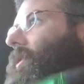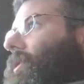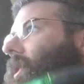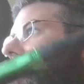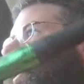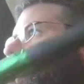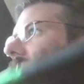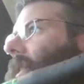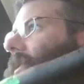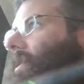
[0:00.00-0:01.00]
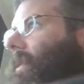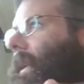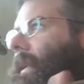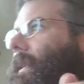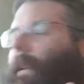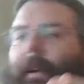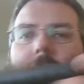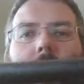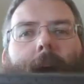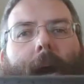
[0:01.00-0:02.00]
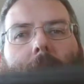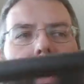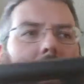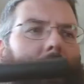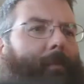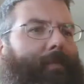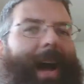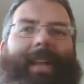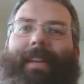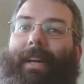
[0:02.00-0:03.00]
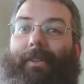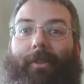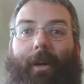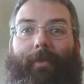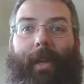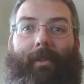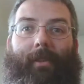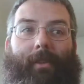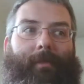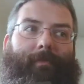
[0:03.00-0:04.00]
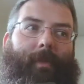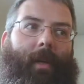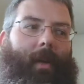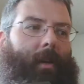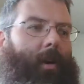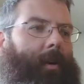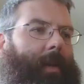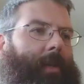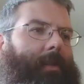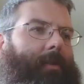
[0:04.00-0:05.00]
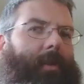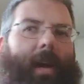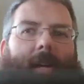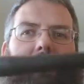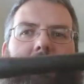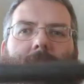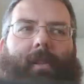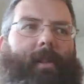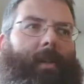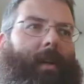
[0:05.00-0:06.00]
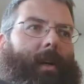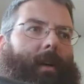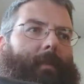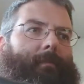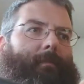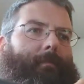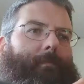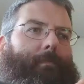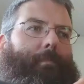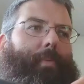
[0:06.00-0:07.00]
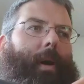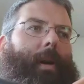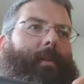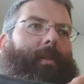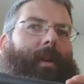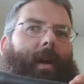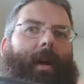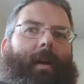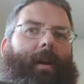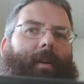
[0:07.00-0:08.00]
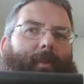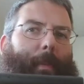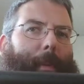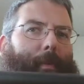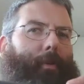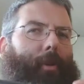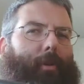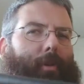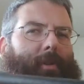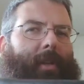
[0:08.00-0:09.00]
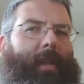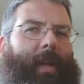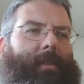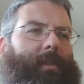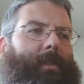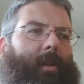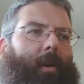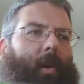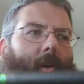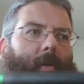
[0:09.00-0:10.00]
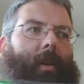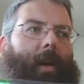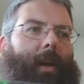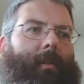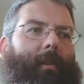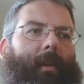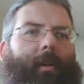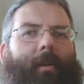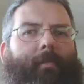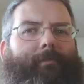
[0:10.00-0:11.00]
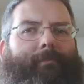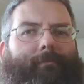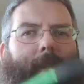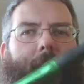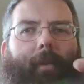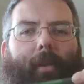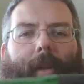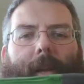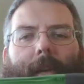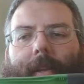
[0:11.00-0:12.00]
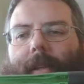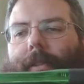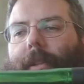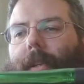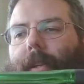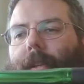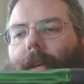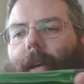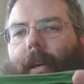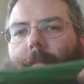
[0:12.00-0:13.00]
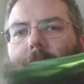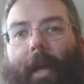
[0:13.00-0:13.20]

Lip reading: you should get a hard case. I like soft cases. Hard cases are nice, but for people who don't use their cases a whole lot, I really like these. But